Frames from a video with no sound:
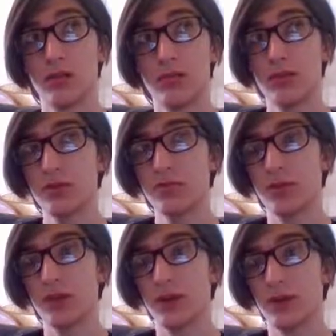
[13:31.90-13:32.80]

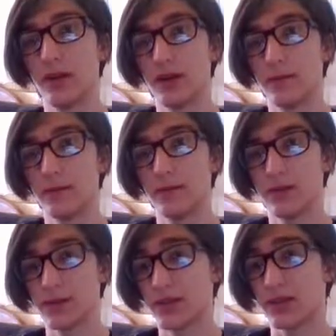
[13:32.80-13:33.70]
low enough,
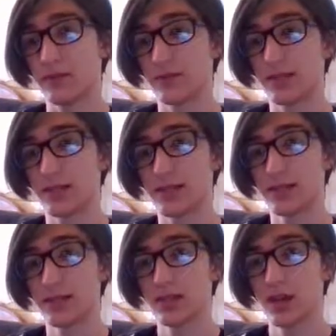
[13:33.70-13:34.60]
especially after
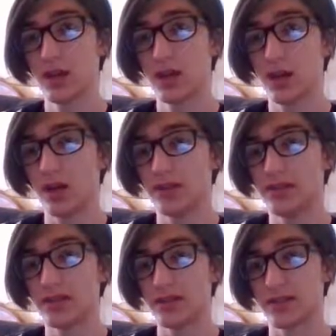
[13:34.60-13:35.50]
this,
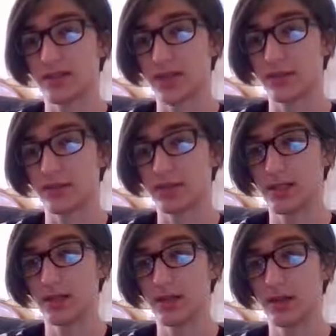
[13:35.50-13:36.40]
unless he recycles
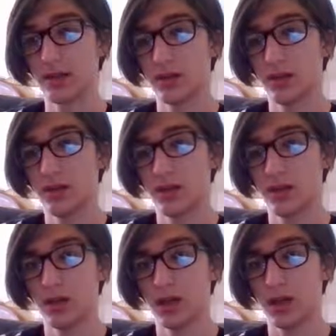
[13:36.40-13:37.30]
here.
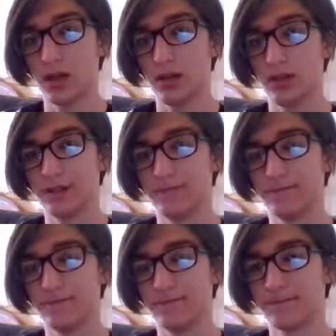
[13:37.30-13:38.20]

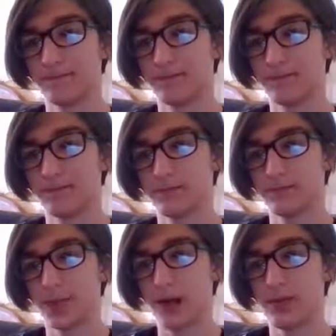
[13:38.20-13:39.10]
I'm
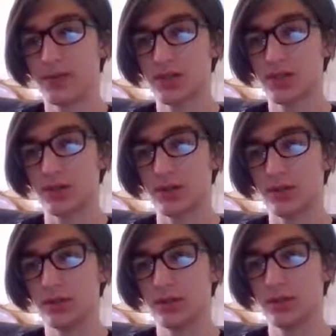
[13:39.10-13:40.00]
going to
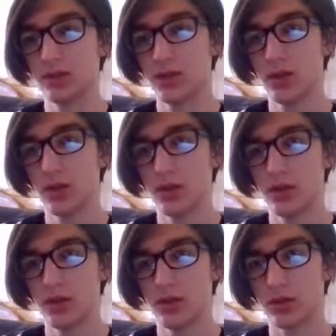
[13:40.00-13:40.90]
Scald,
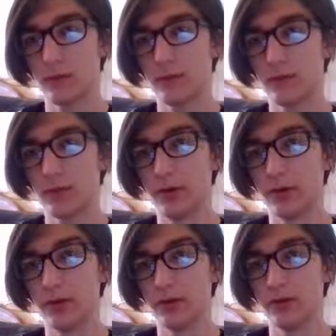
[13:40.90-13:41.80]
go for a
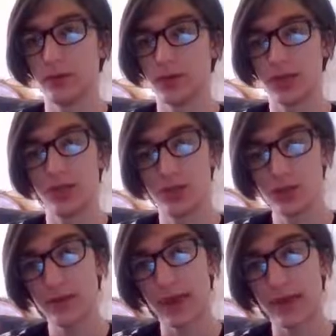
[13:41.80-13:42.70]
Burn, which I
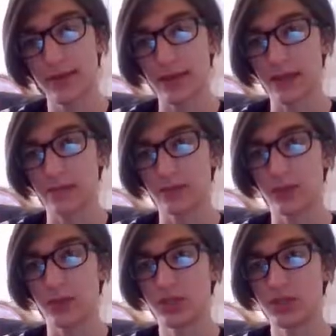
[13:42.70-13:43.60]
do get, thankfully,
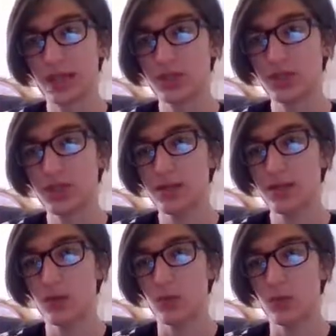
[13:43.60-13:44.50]
which is actually going to make
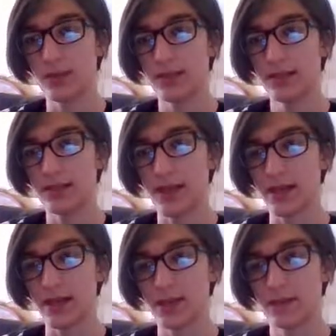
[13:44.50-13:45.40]
it really
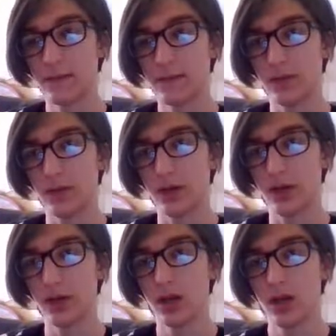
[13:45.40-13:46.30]
nice for